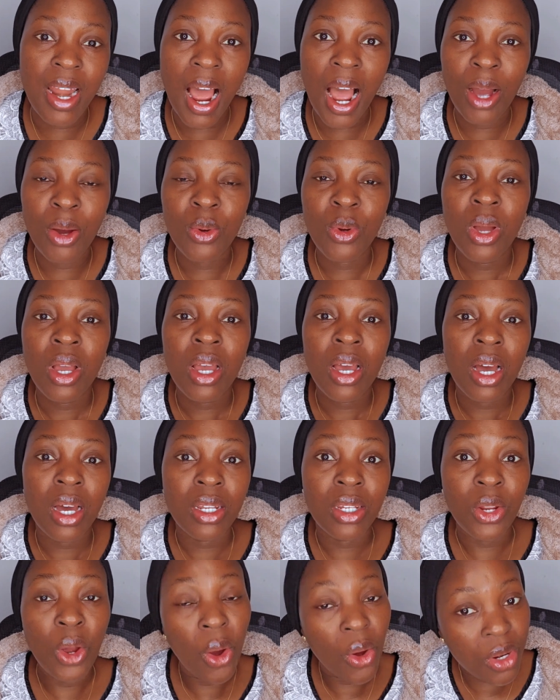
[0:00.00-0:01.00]
Now,
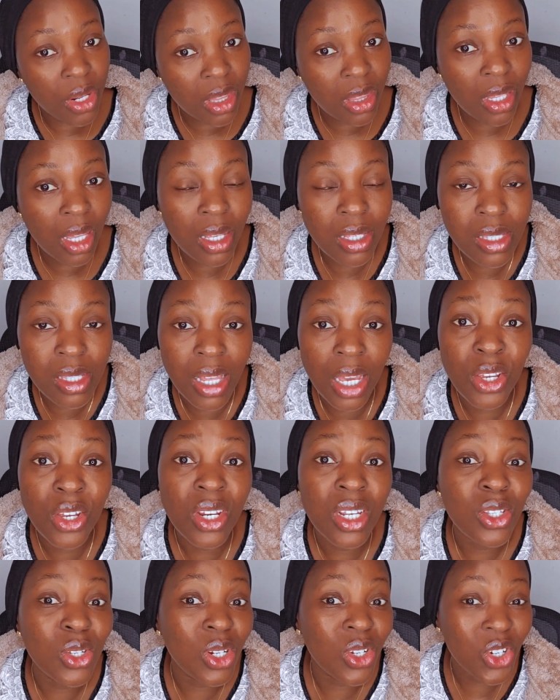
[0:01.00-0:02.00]
the other things
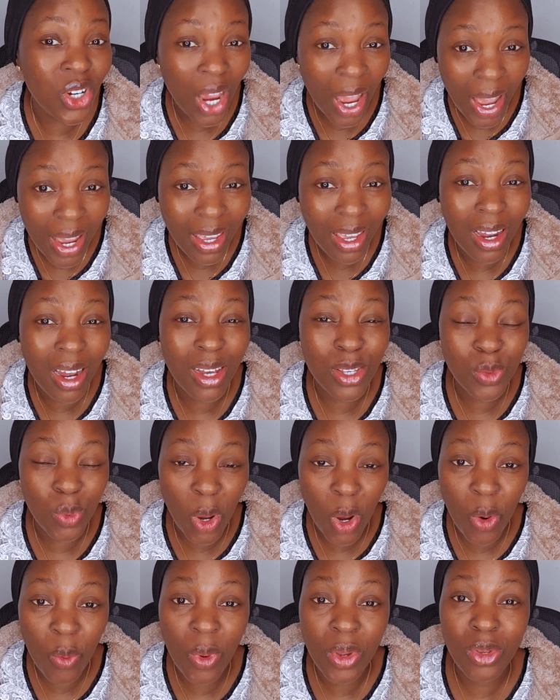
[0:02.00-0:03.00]
that you need to check
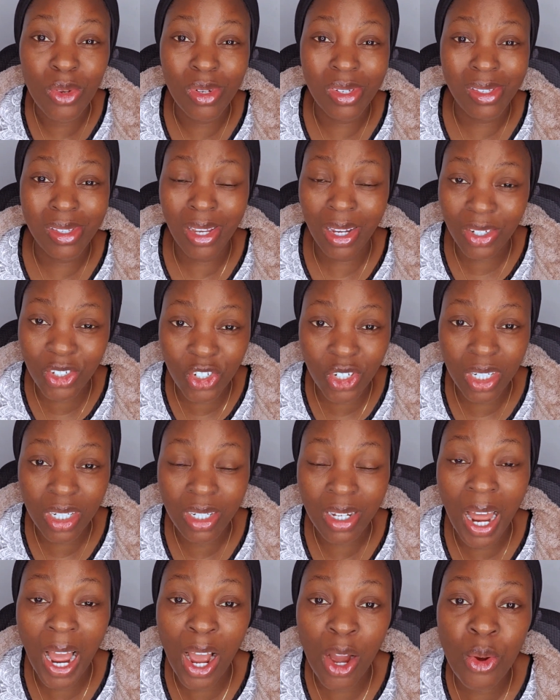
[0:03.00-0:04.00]
as well when you're
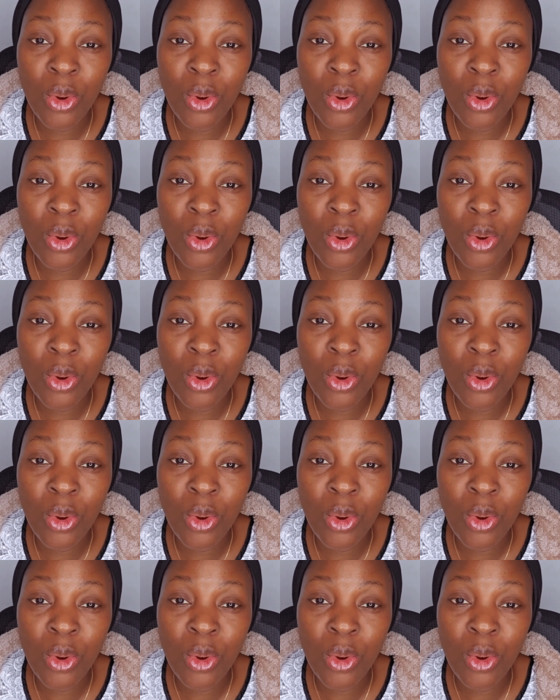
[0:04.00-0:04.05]
searching.